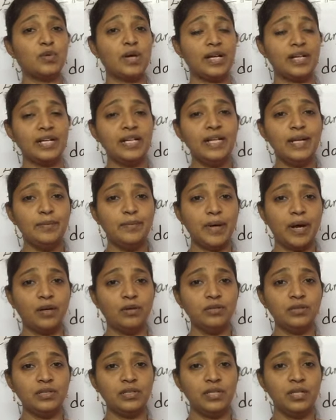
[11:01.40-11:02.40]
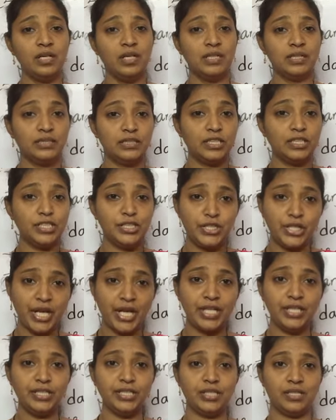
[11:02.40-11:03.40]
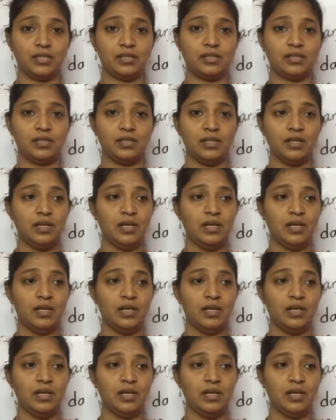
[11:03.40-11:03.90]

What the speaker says: worried about the changes.